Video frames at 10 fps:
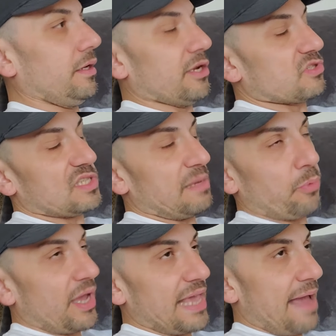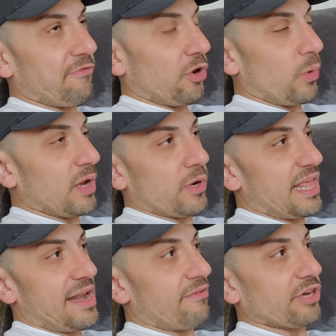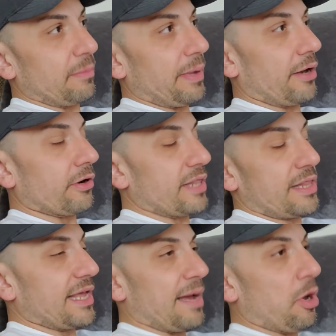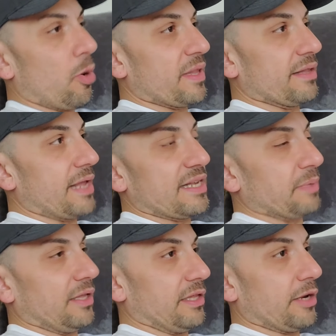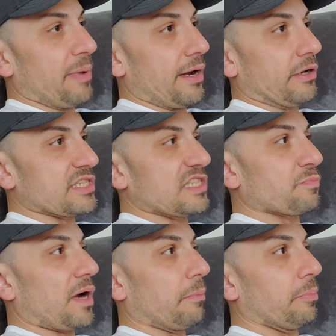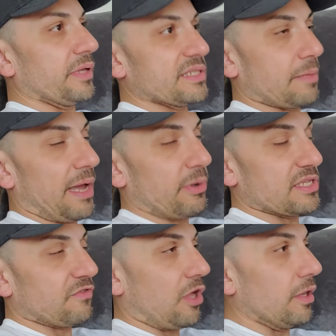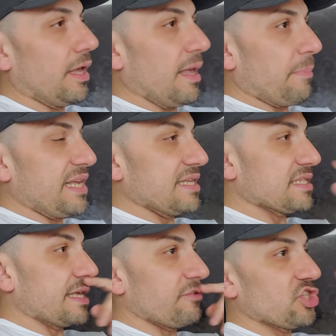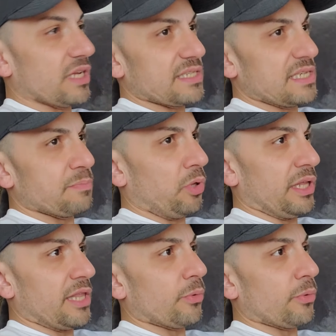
sleepaway camp for a week where they never get better, and then they come home and end up killing their parents. It's probably somehow his fault, but he doesn't give a shit because he's pulling in the